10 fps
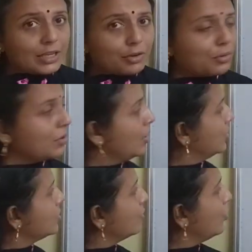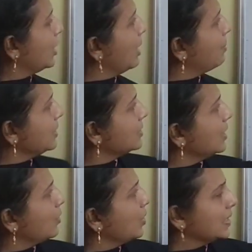0. So what happens?
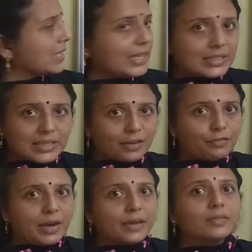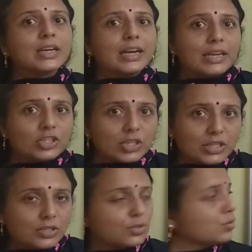0 is less than 5. The condition
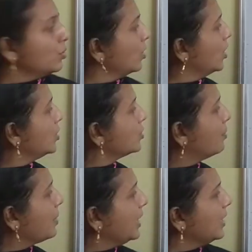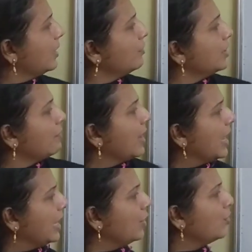is true. So printf the
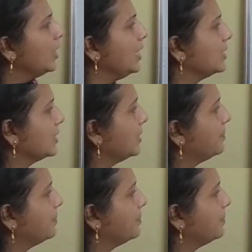value is,